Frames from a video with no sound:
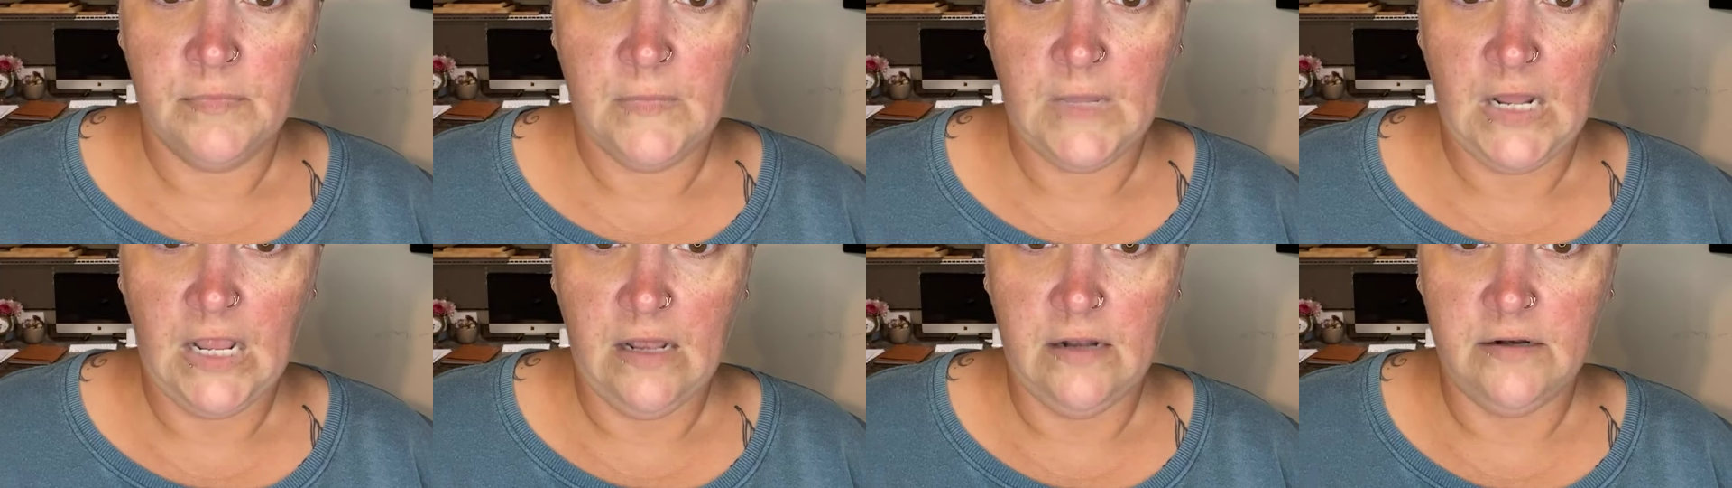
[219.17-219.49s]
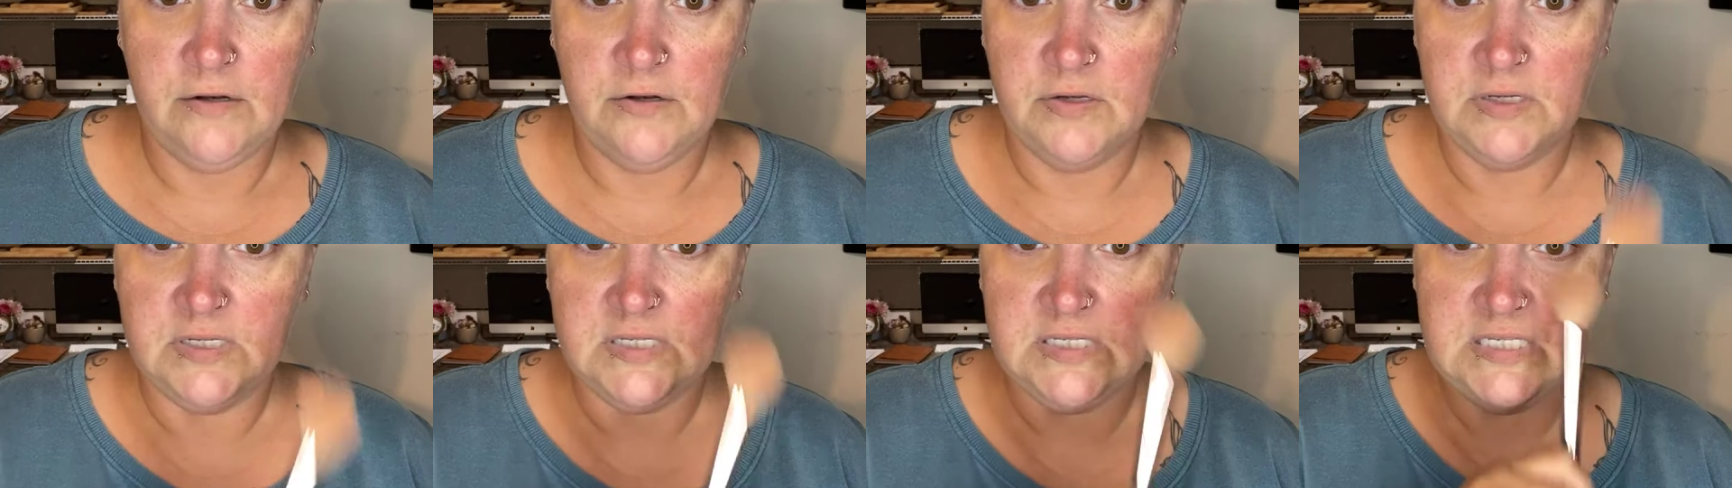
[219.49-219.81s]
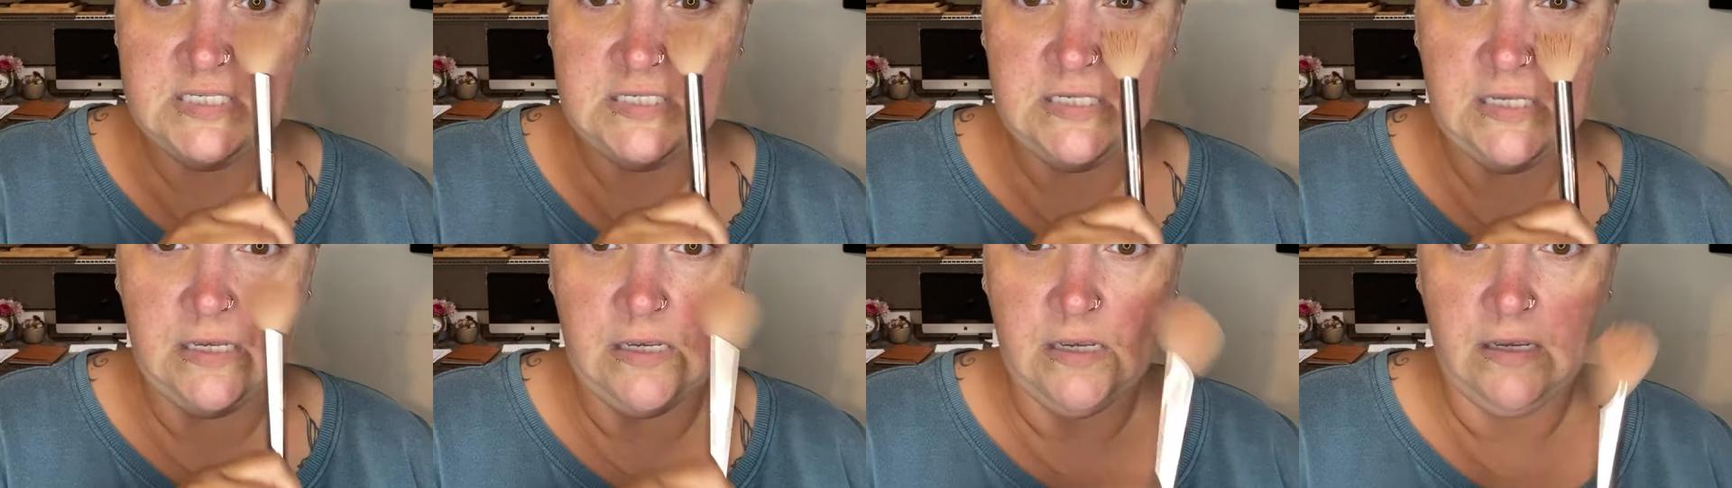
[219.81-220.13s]
And you can
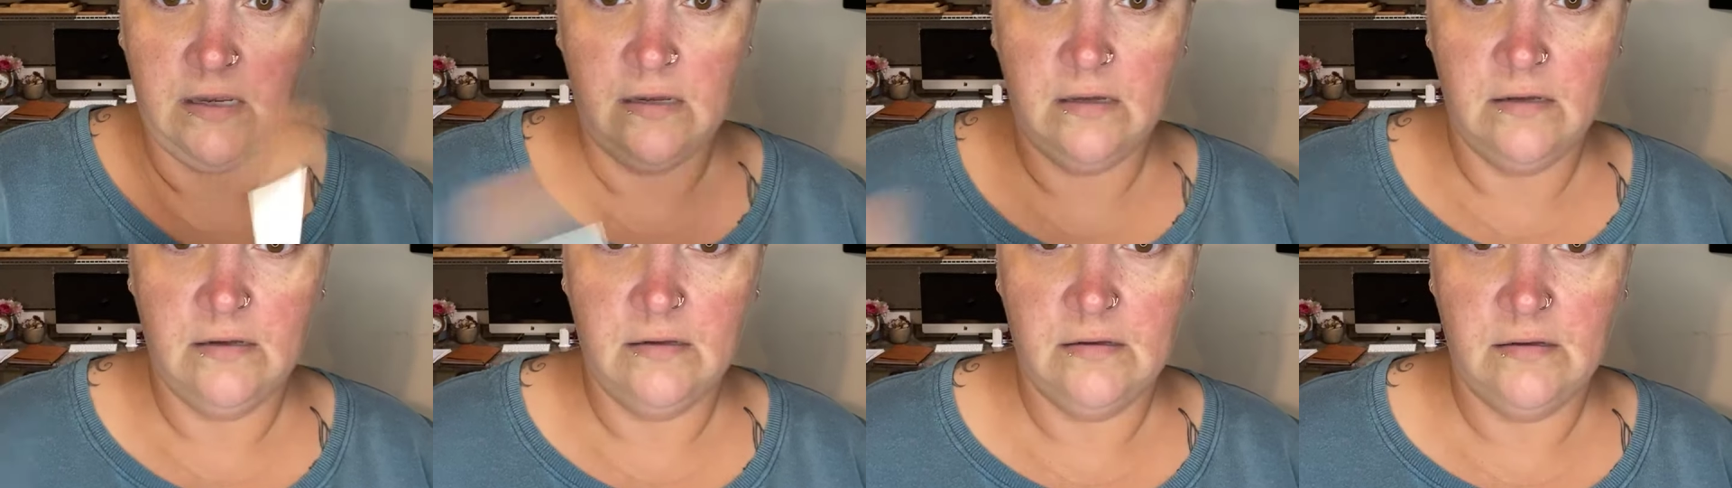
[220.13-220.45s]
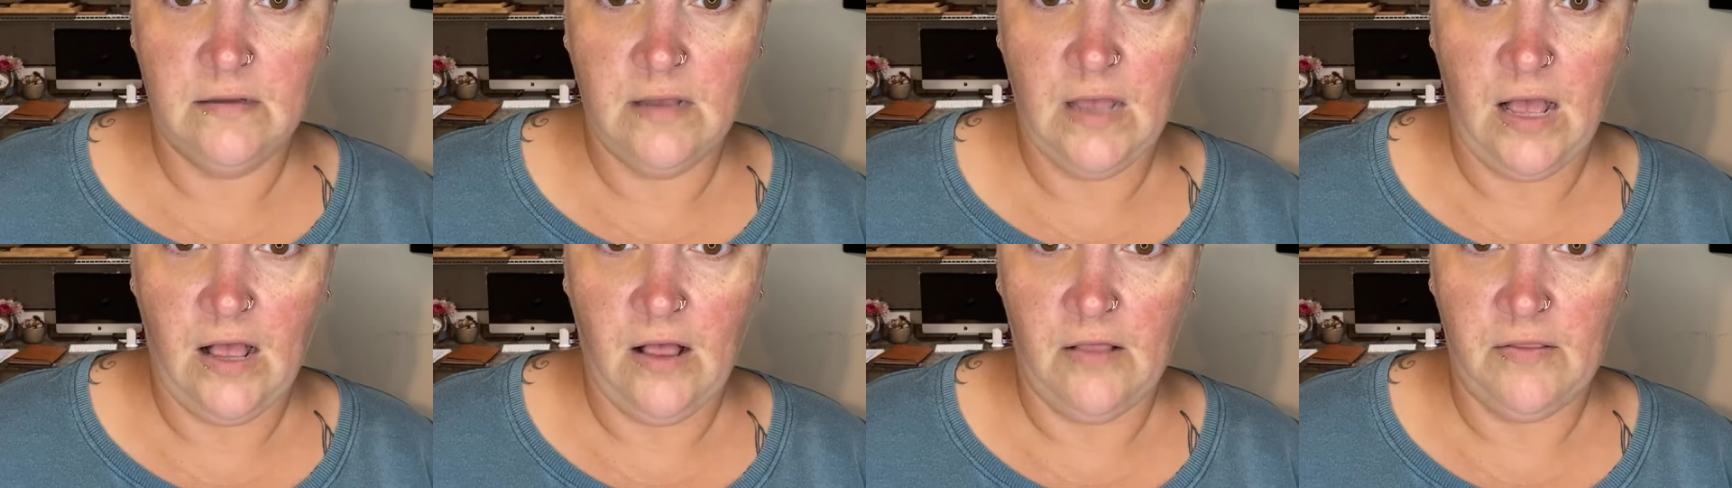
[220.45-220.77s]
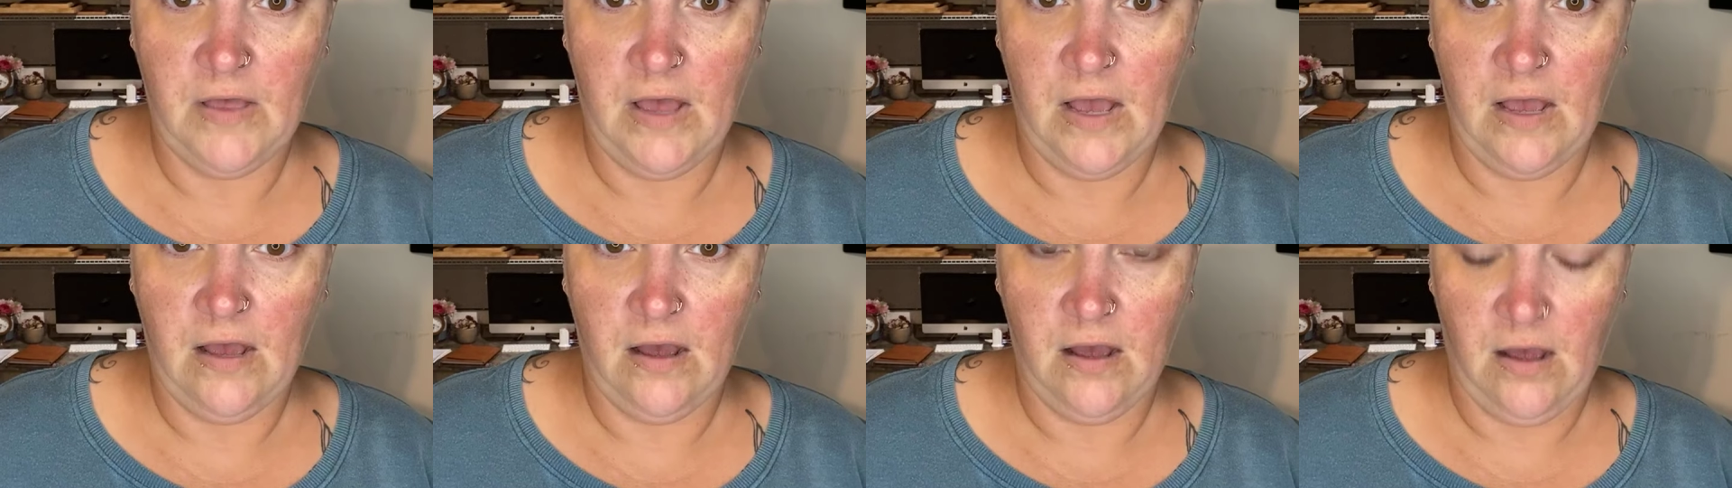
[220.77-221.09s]
see how
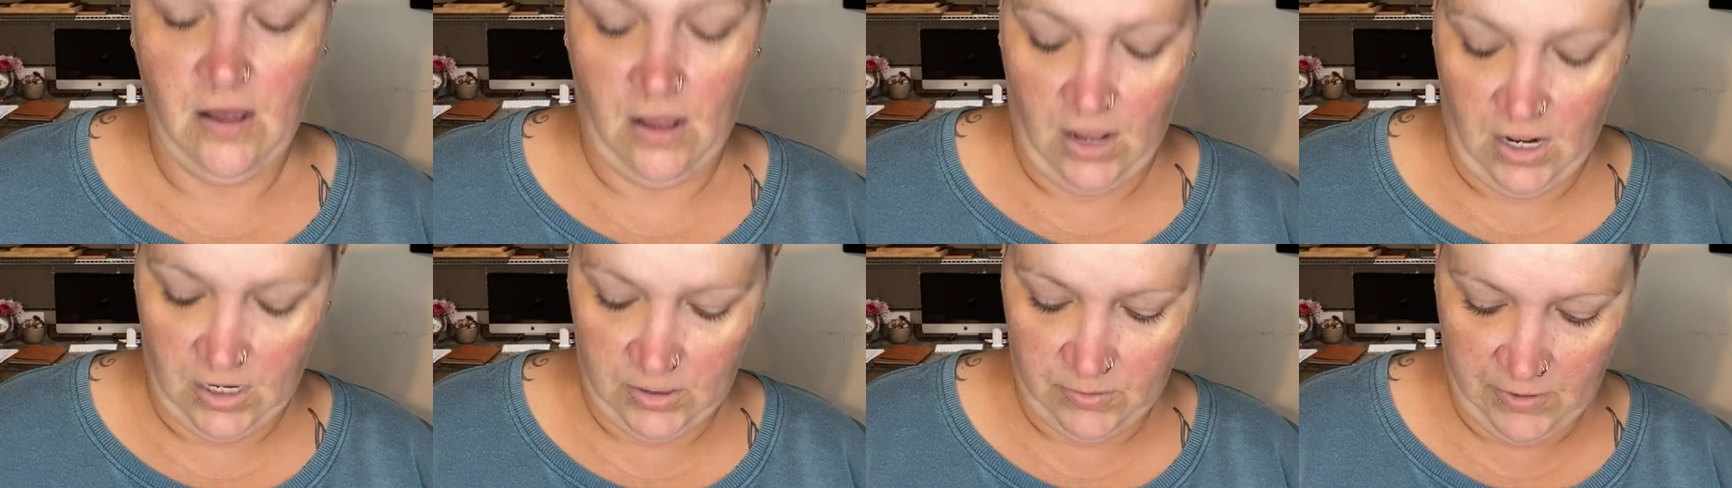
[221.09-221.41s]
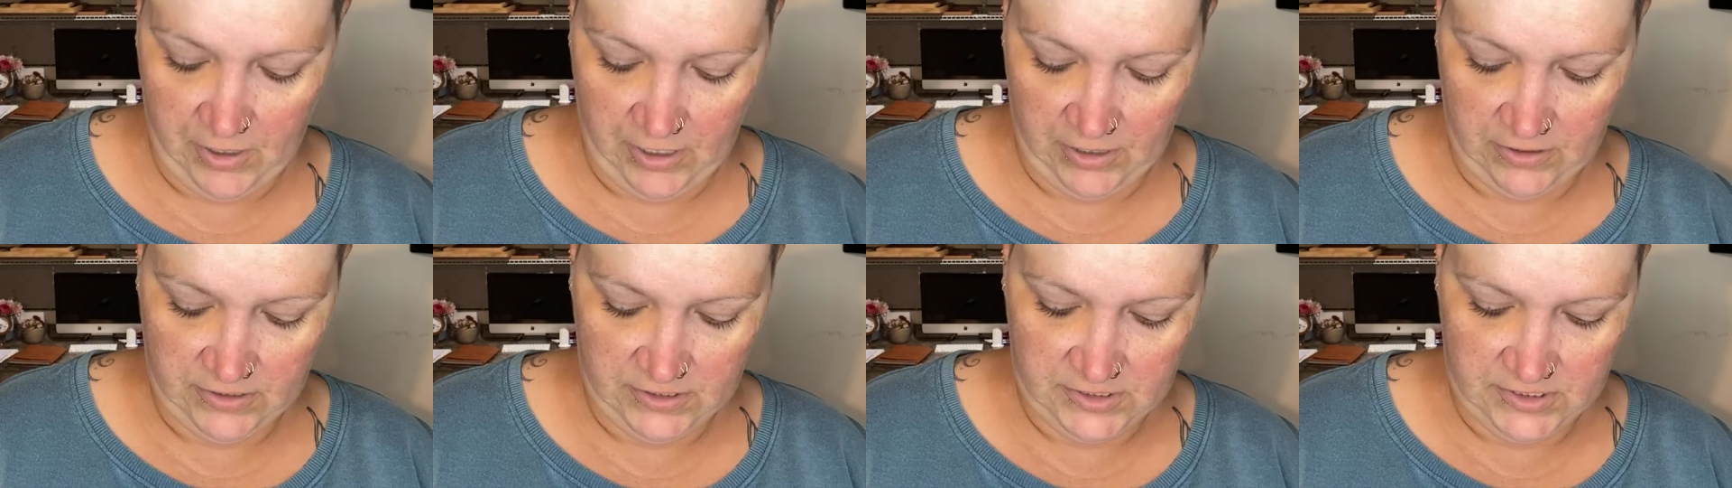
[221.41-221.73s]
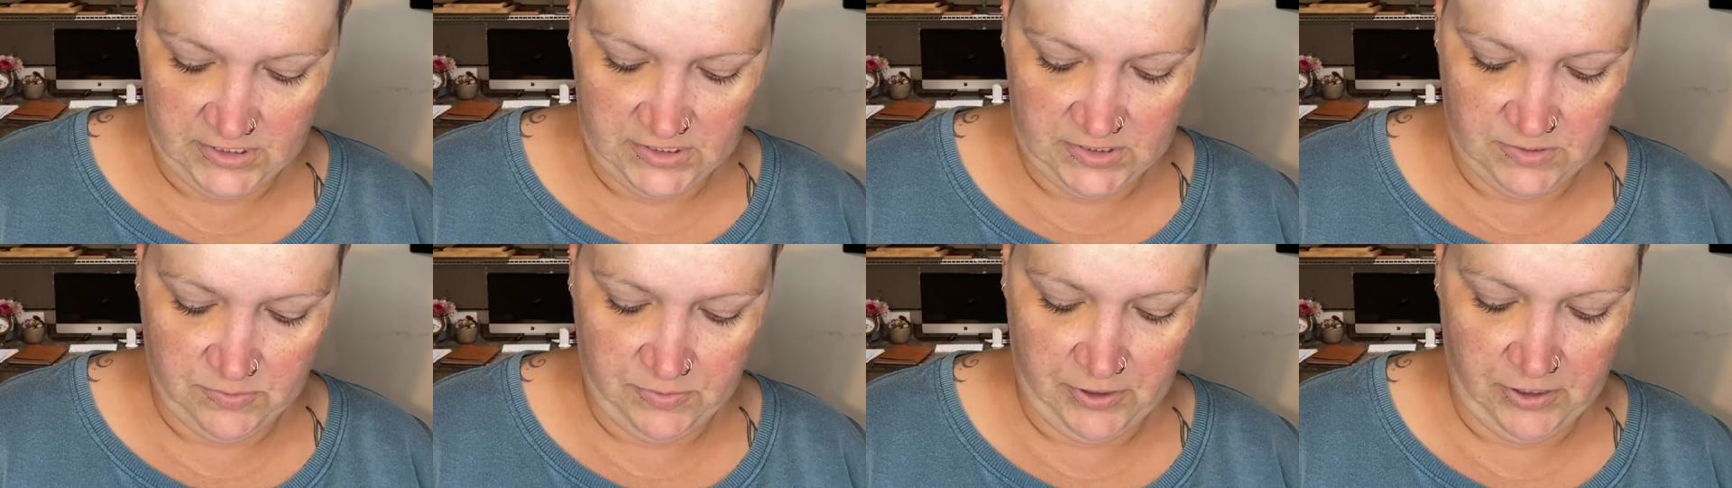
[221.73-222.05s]
that automatically
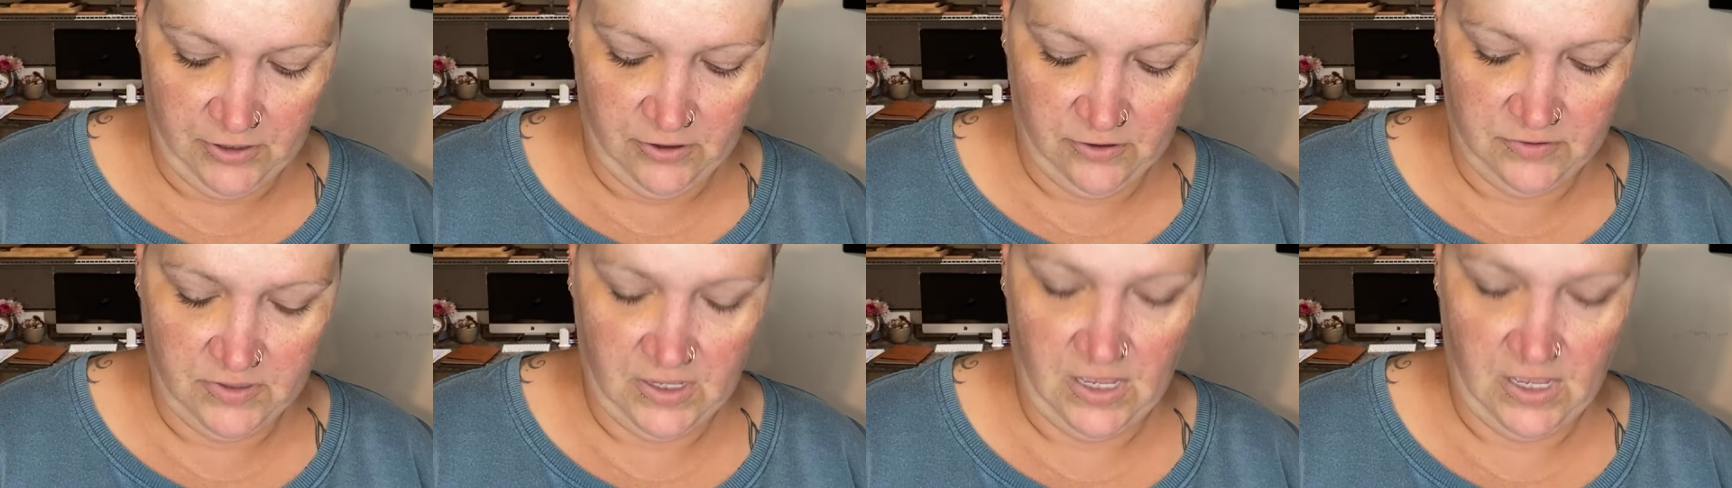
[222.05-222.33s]
disappeared.